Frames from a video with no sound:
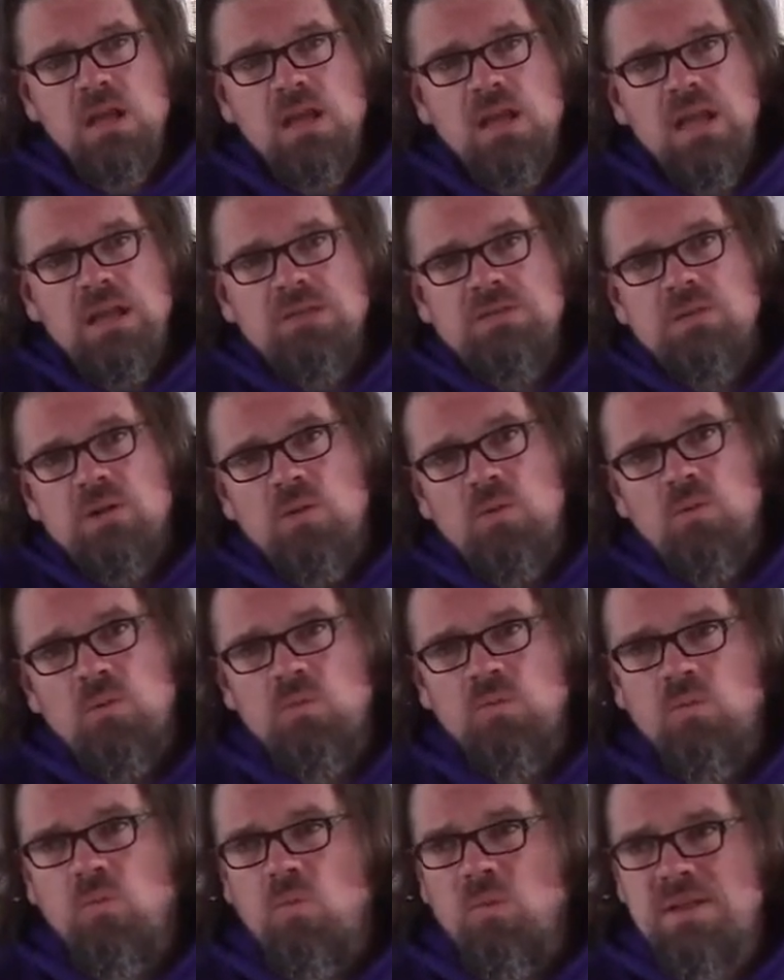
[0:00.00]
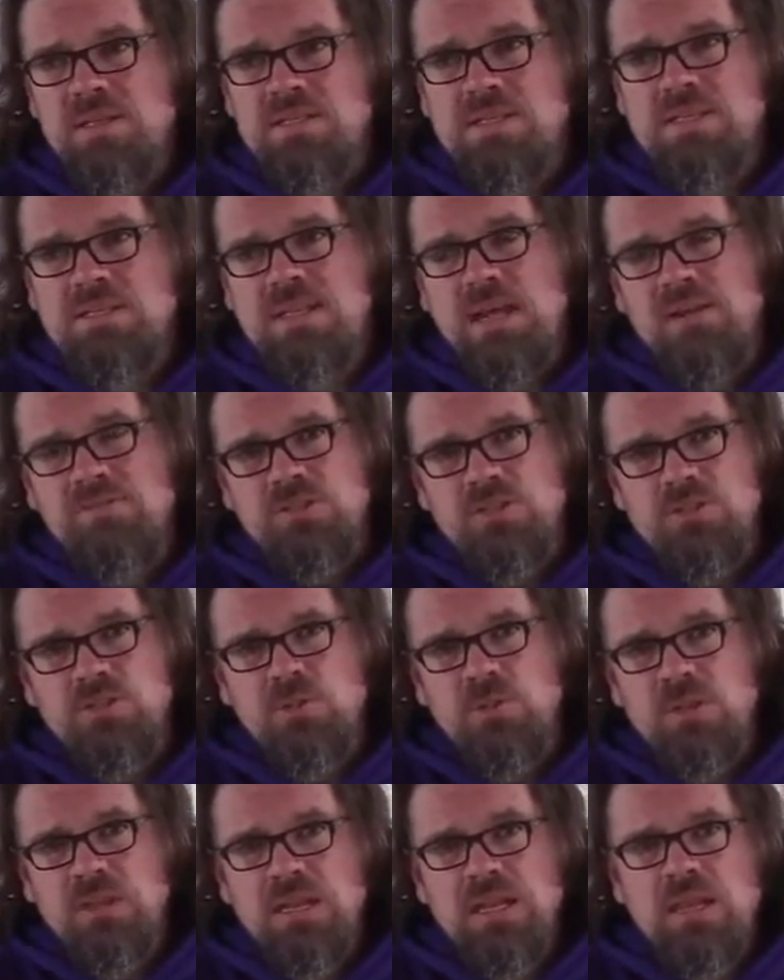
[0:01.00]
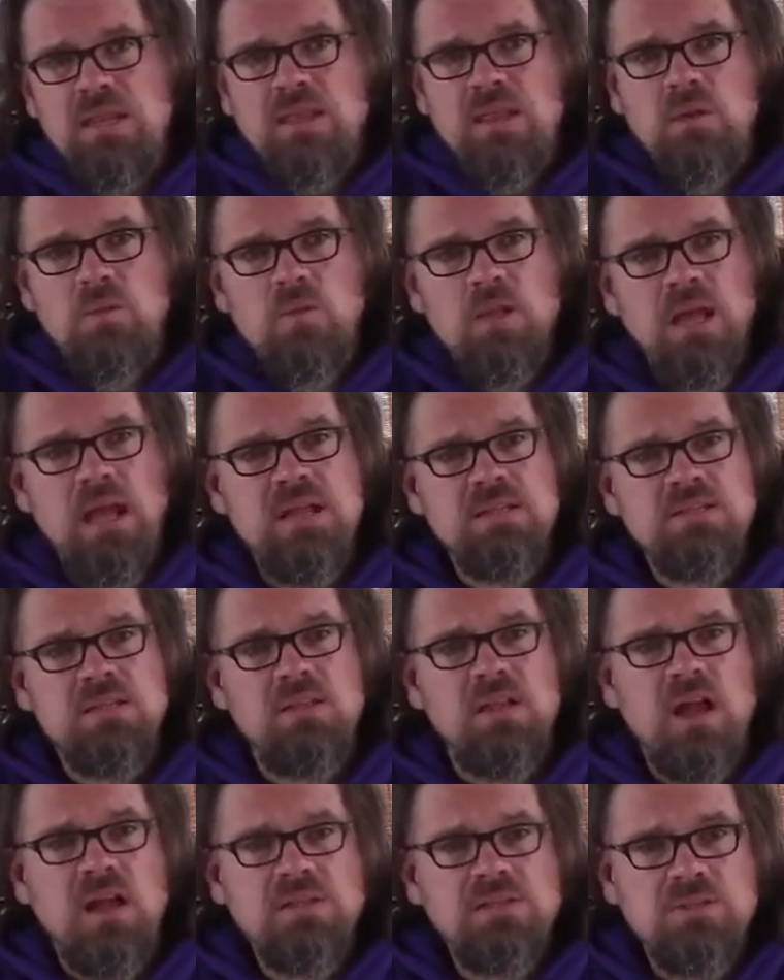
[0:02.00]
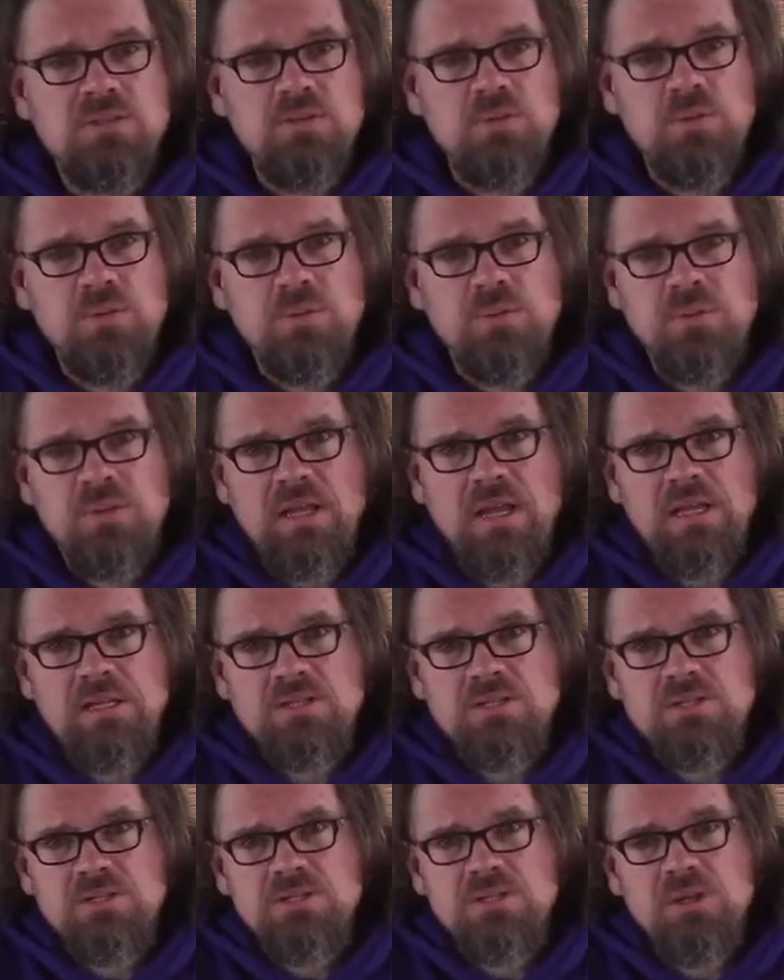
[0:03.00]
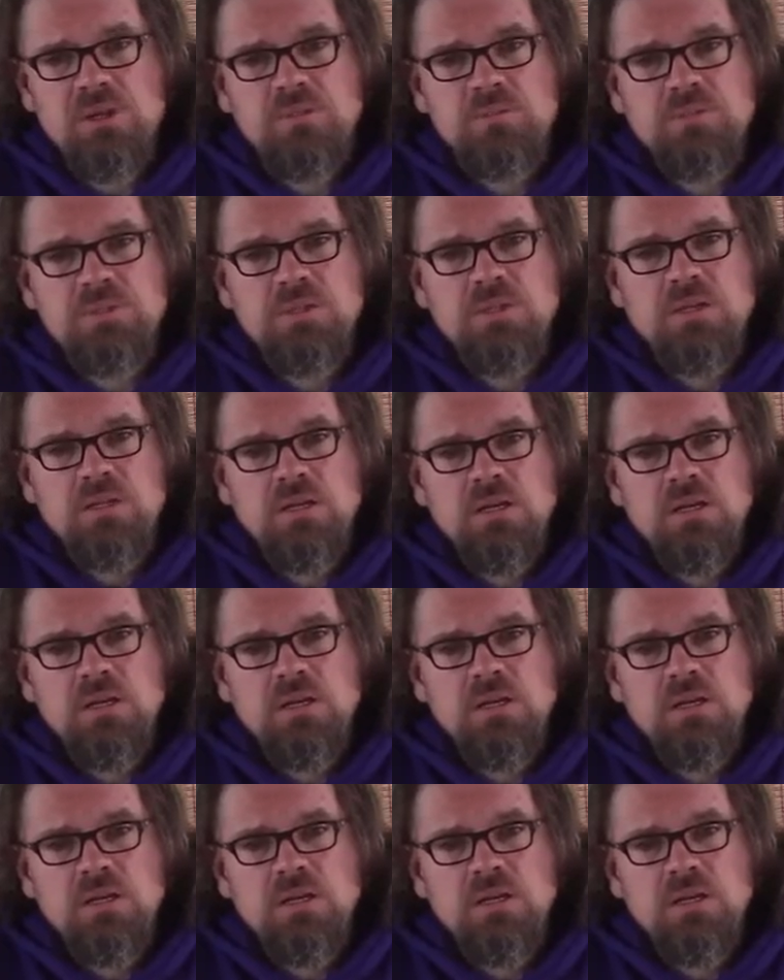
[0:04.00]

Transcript: And so what does this have to do with anything? Well, it has a lot to do with relationships.